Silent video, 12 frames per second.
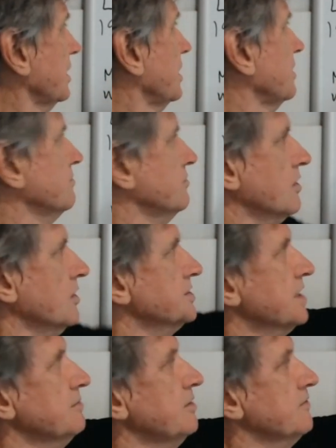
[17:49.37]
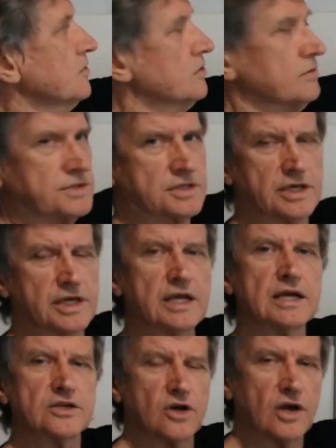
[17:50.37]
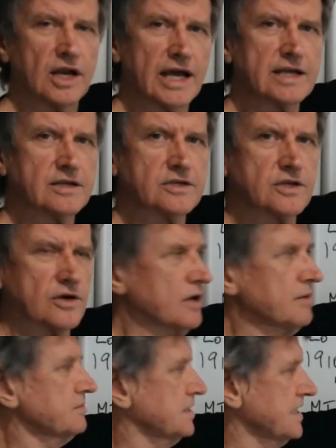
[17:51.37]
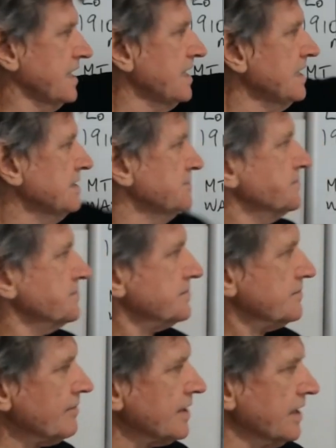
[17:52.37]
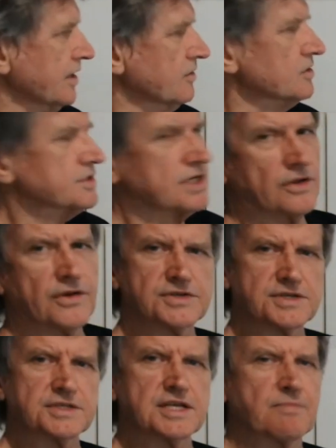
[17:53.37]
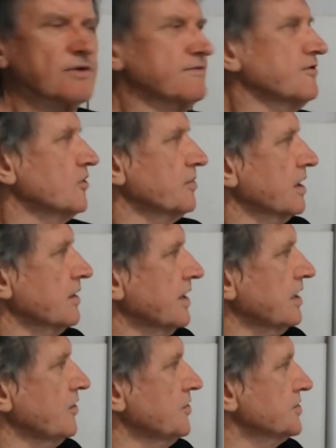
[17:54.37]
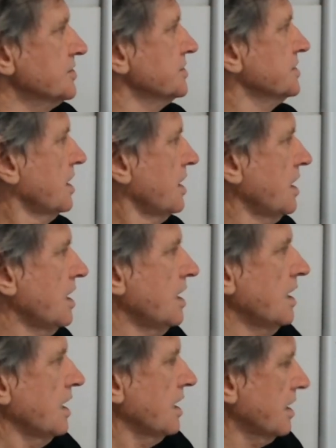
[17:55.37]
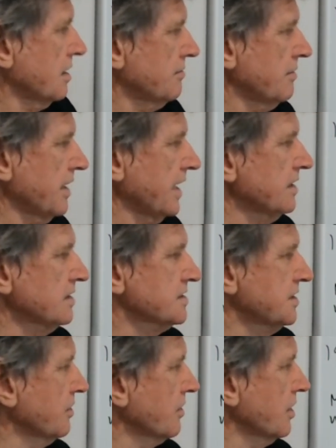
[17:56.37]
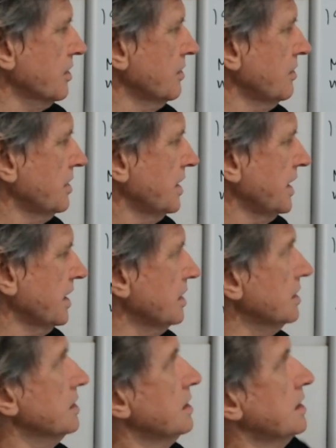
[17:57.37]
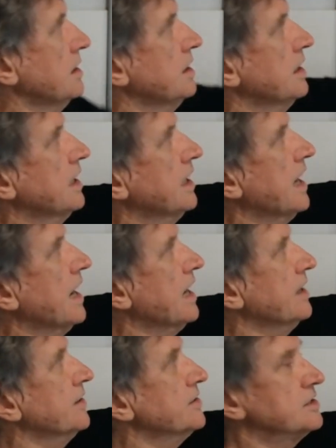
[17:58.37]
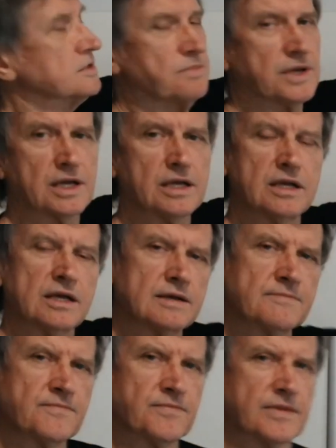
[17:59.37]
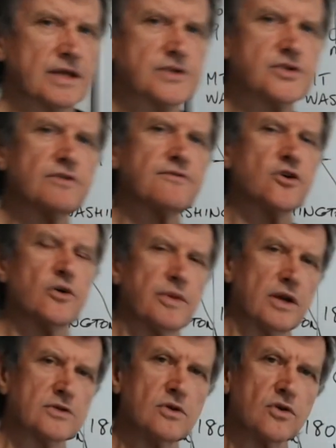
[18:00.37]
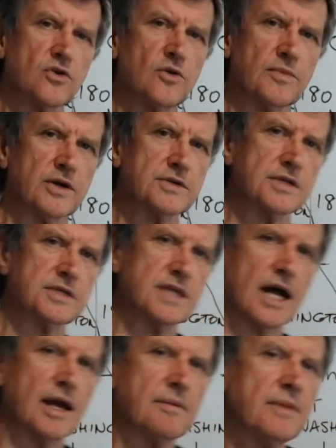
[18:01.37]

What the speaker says: what I said before was the dilated time, T. It also, there is a separate formula that uses L0, L, and the speed. The two formulas look almost the same,